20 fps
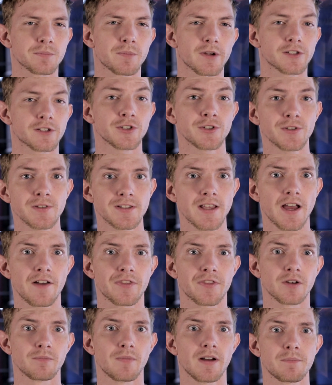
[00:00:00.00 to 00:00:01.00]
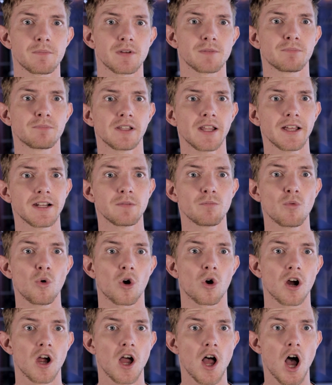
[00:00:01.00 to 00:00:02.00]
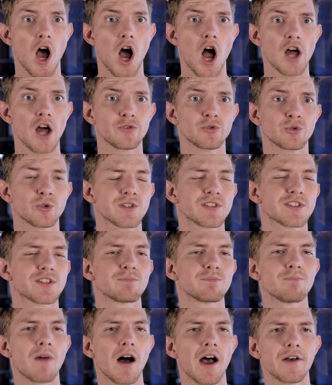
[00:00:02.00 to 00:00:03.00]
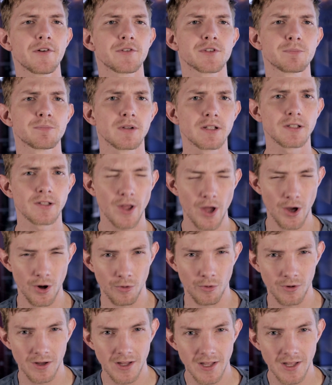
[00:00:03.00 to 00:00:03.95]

but it turns out there might be plenty more hundreds of miles below.